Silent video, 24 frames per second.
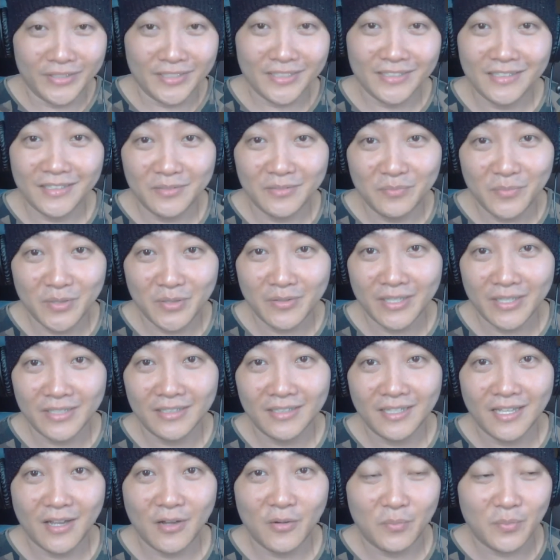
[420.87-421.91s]
at me right
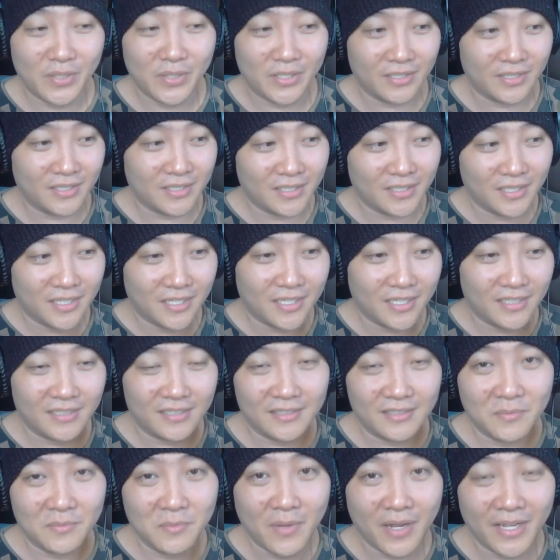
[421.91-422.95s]
now, but
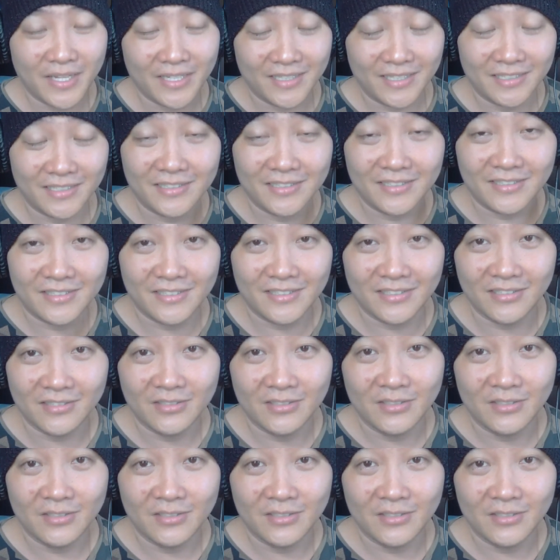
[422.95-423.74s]
the mic can still